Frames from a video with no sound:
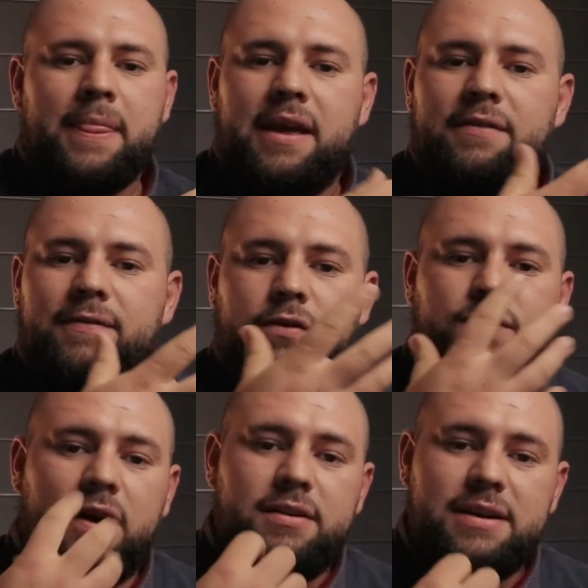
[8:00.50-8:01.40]
It feels
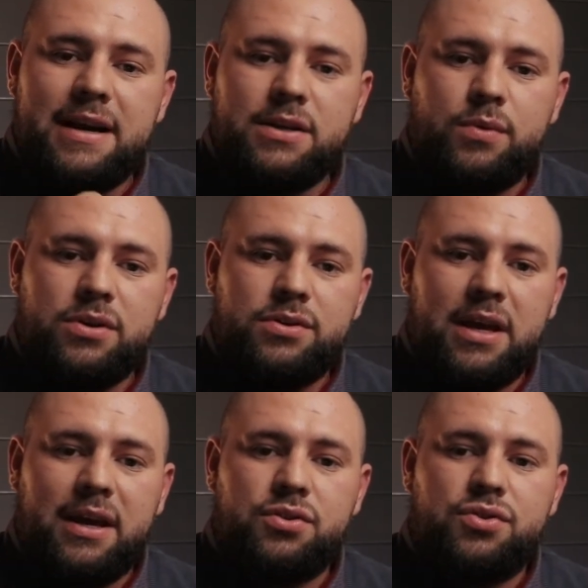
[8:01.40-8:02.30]
very nice when you
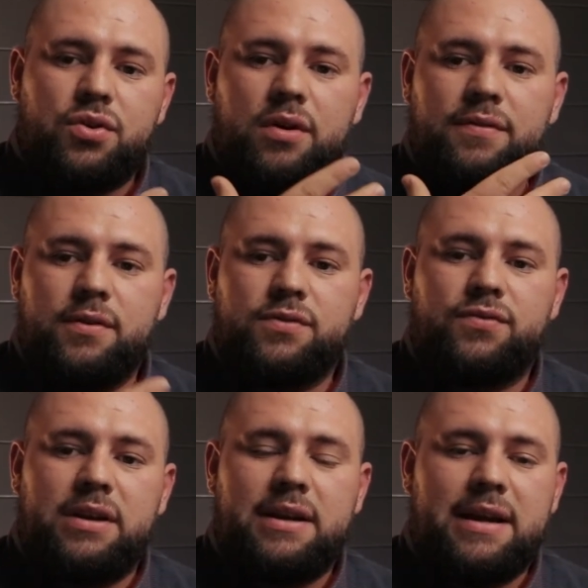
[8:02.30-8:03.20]
take a draw. It feels
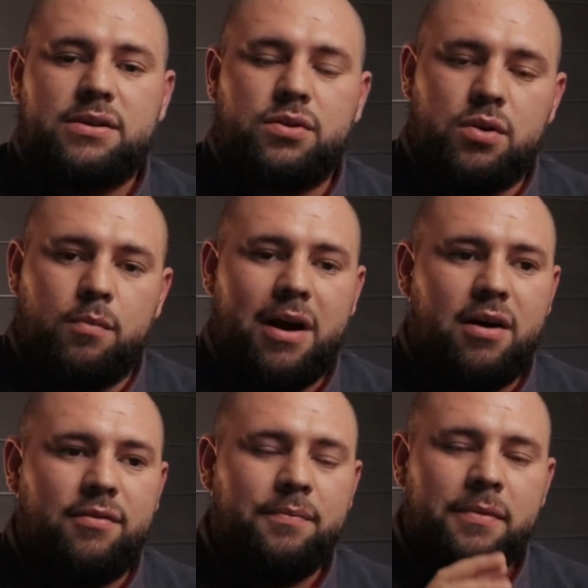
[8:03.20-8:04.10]
really nice on your
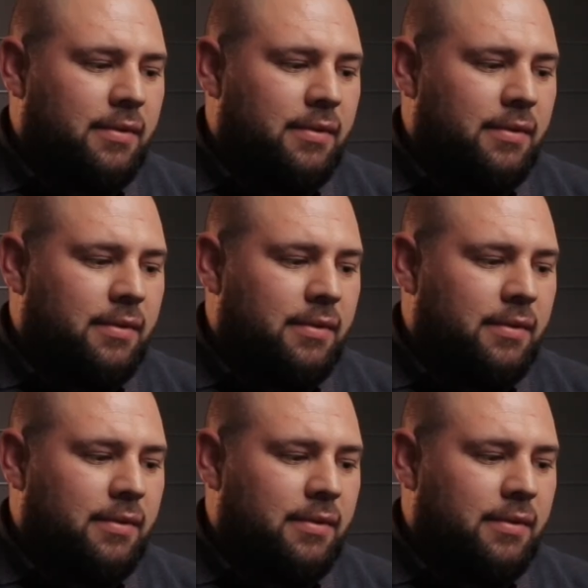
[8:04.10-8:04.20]
mouth.